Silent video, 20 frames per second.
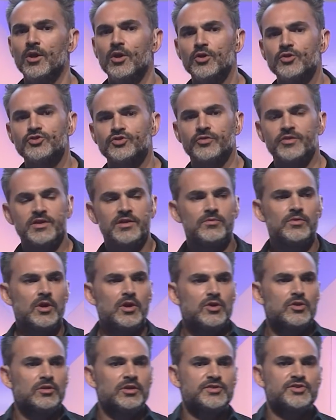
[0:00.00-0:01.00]
So
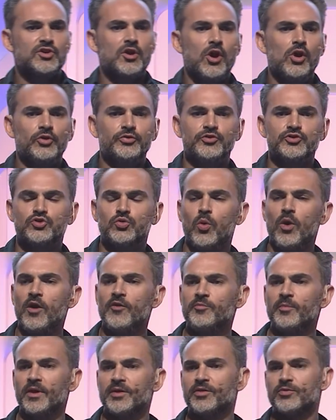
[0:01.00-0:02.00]
let's call it the
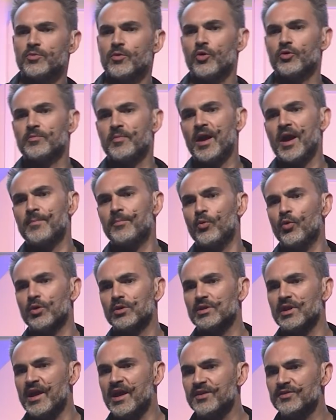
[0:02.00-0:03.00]
12-month roadmap or
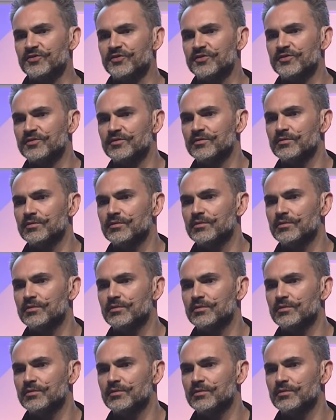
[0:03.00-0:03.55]
less,